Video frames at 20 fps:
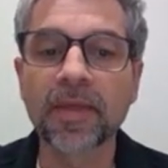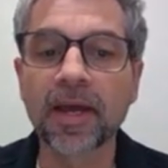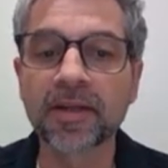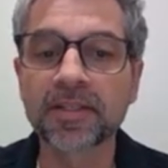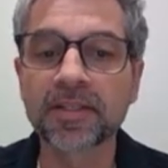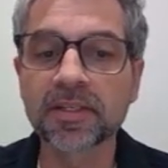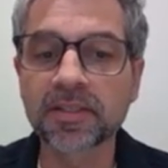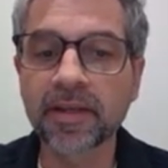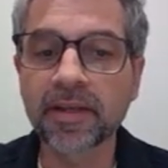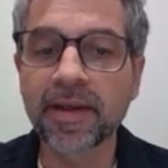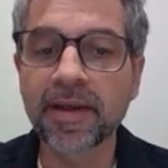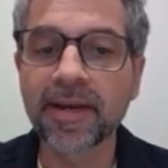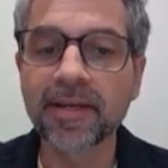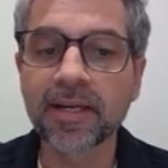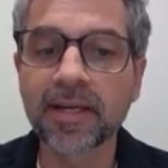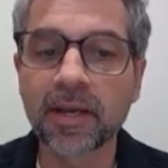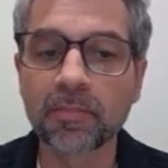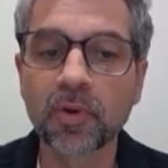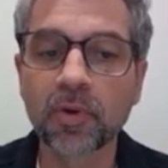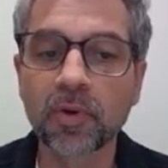design,
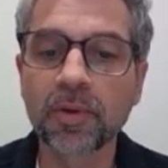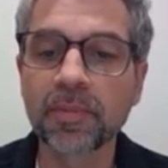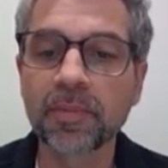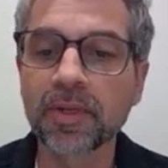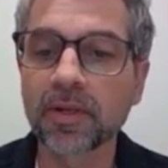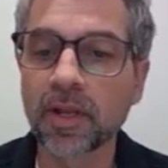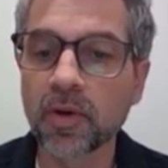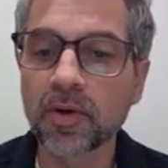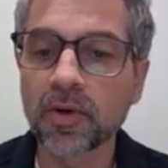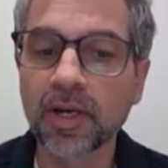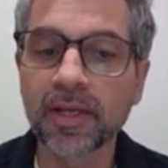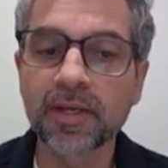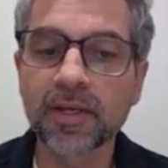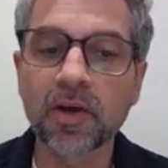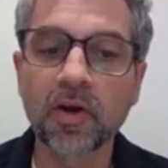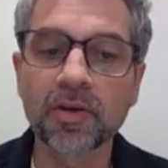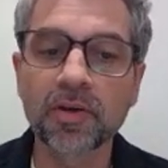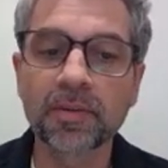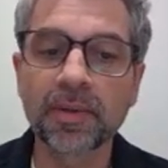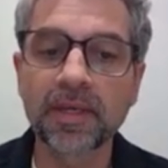employment, local
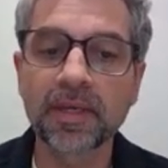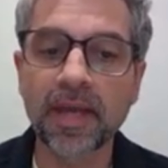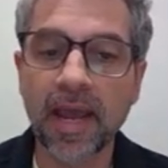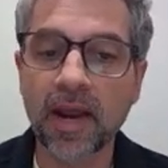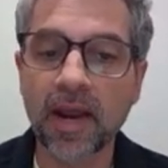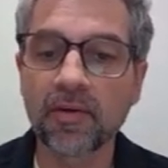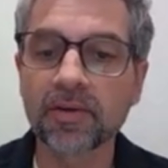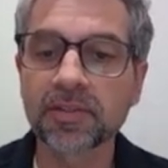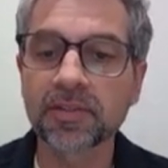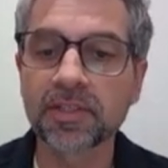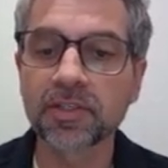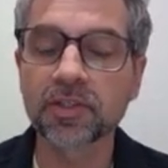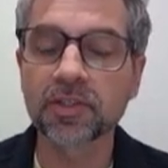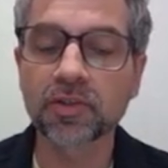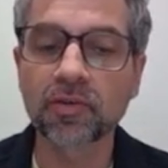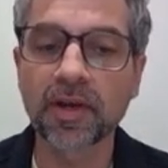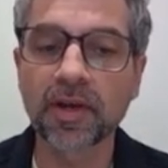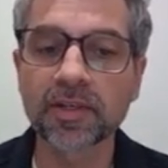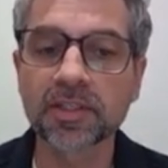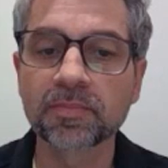economy, heritage,
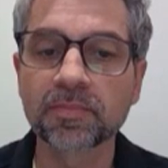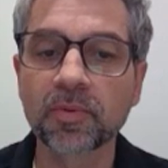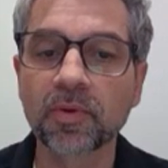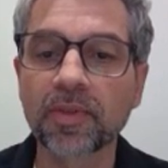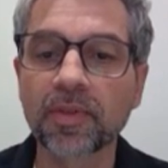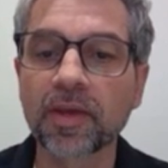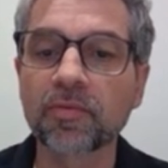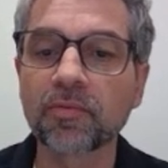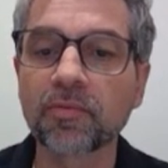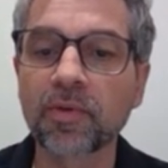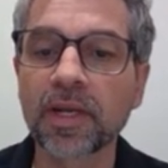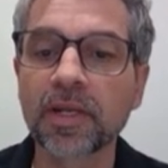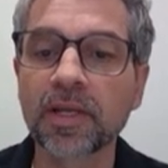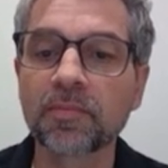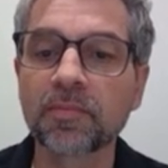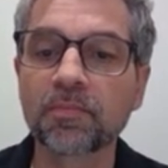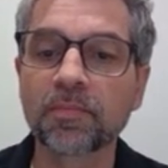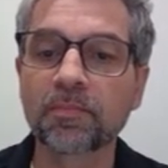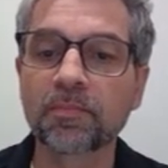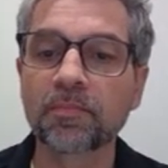transport. They've
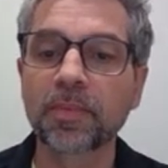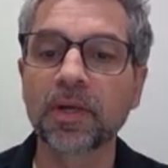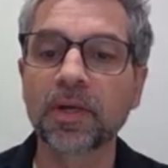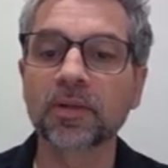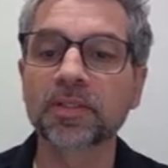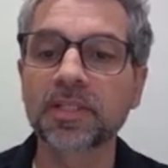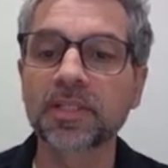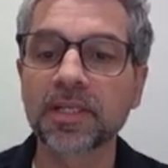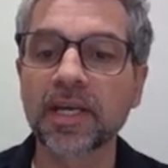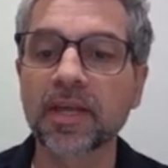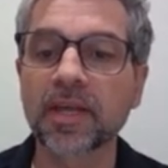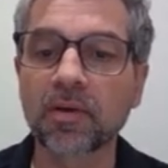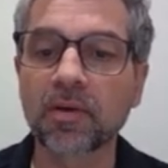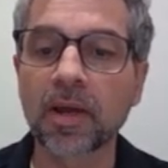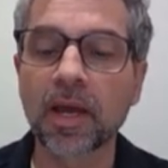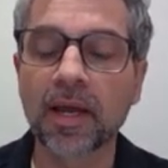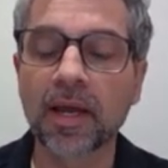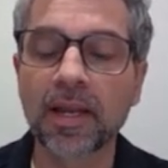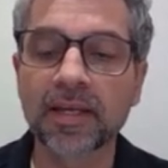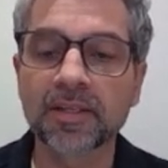really built together
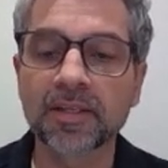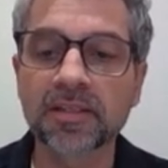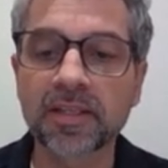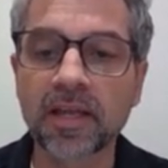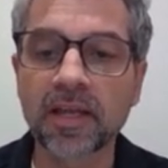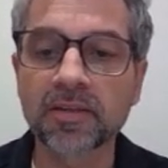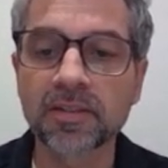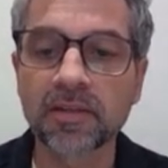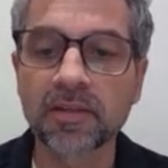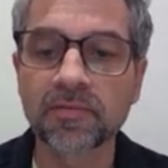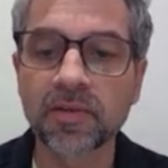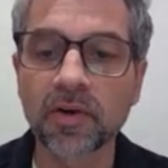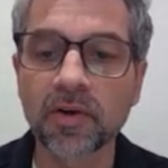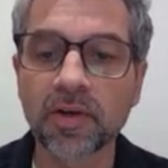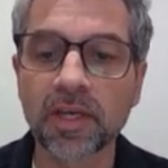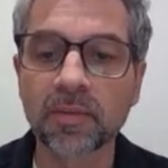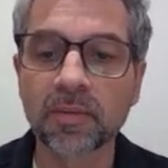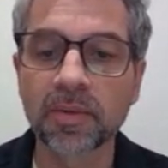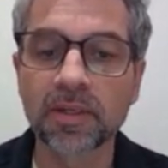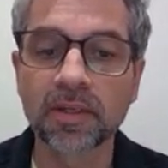an extensive
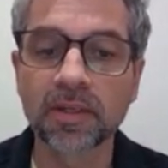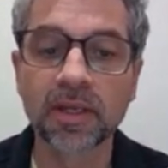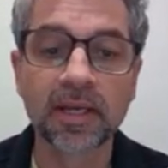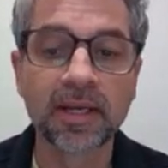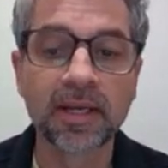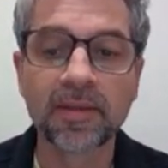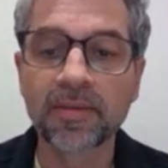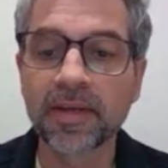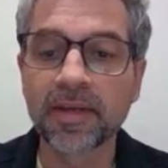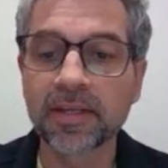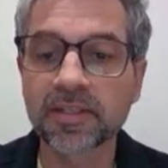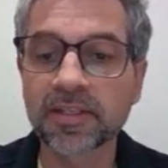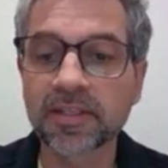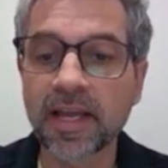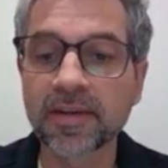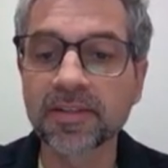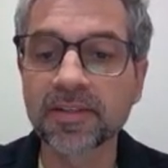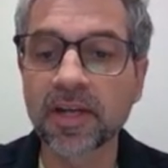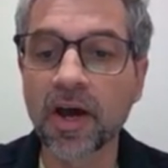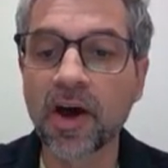document. It
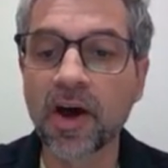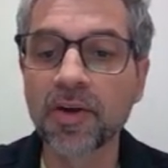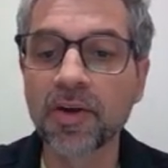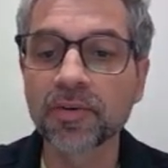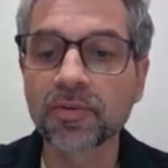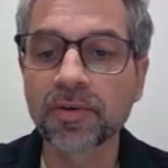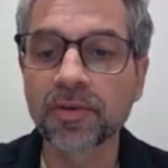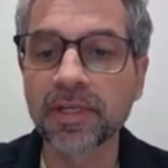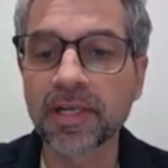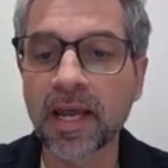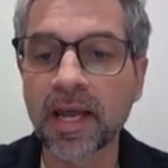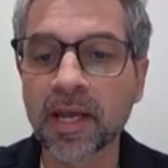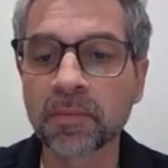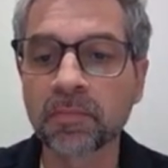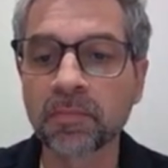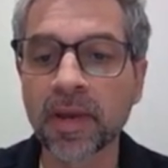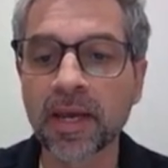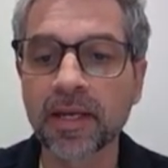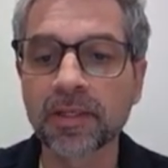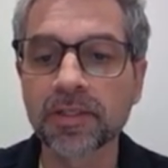stands at 109
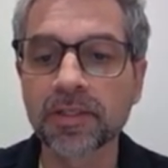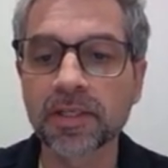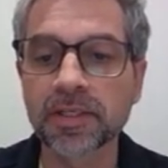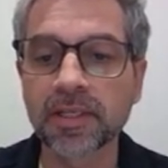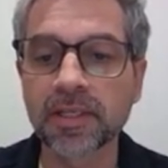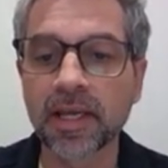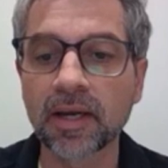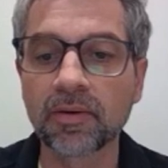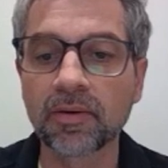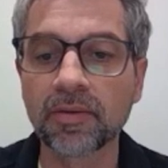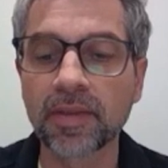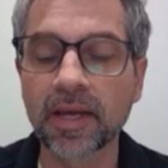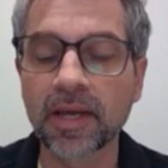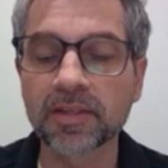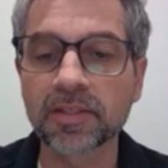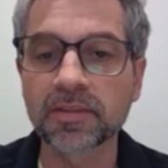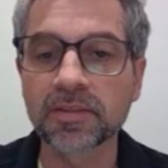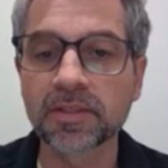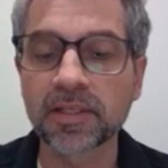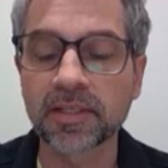pages now, and
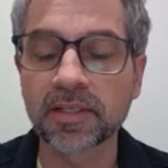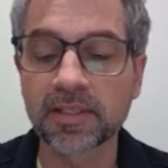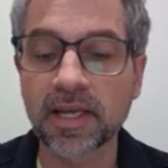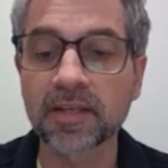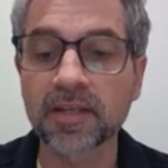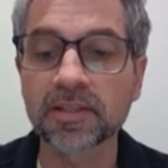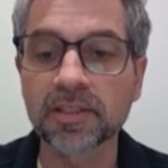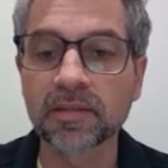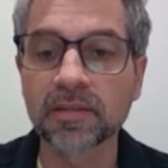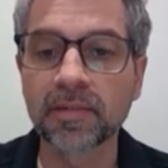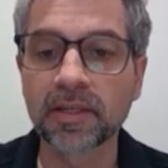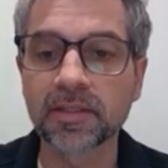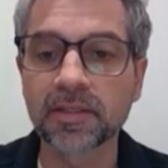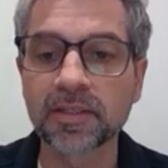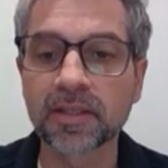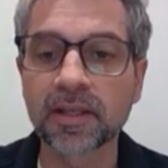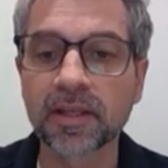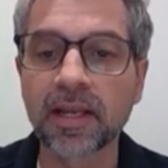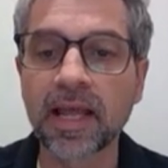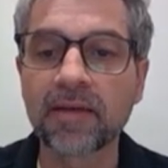that's a testament to
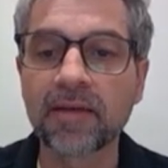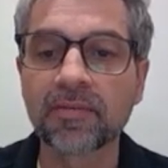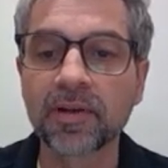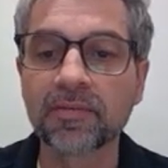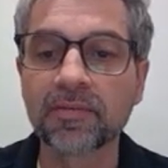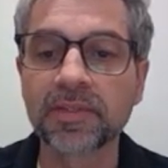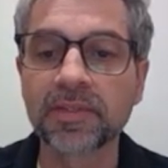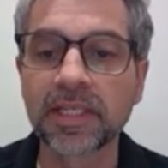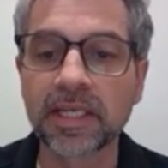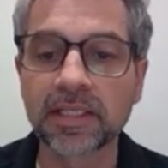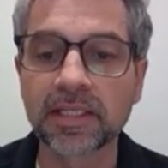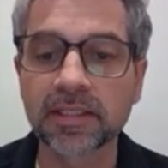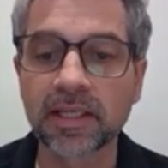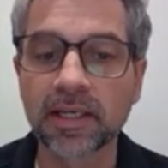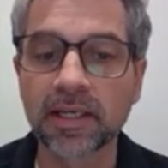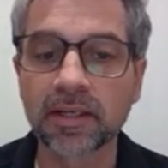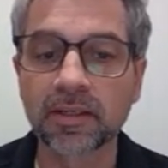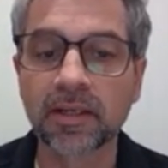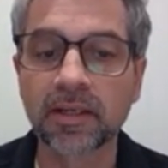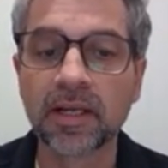the level of
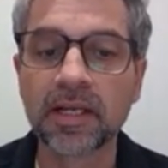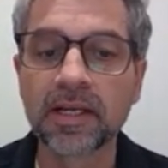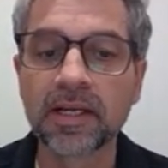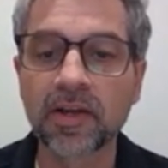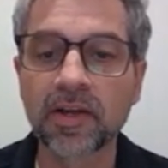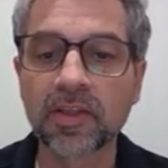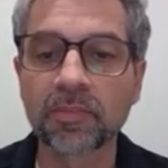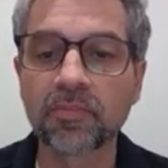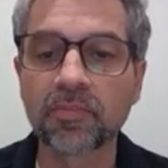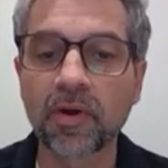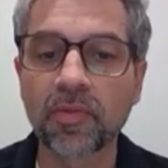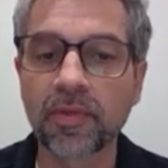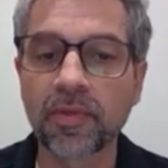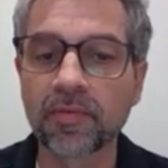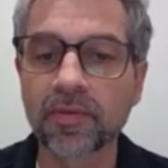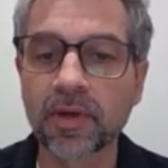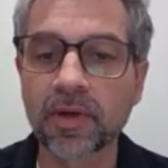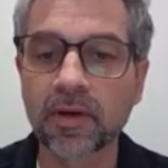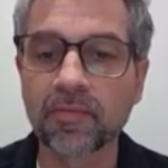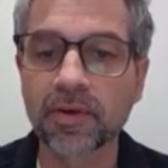detail and the breadth
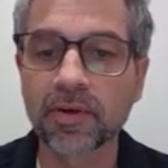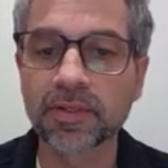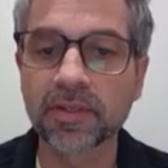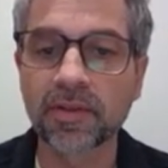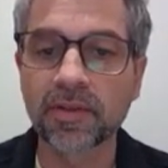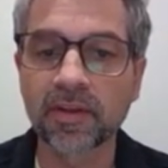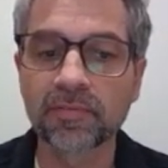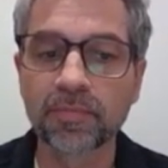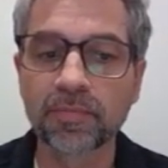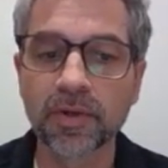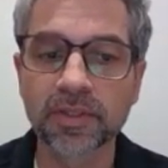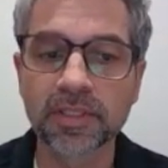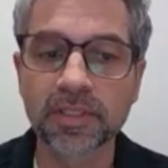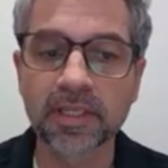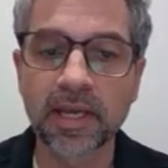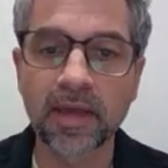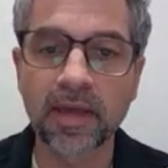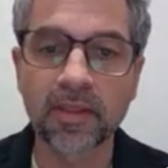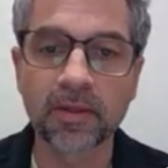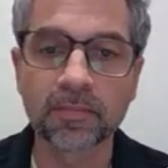of coverage that they've put
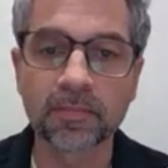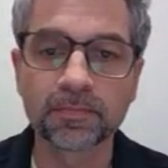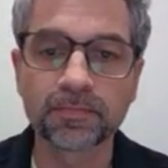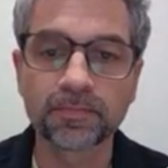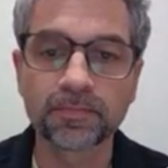together.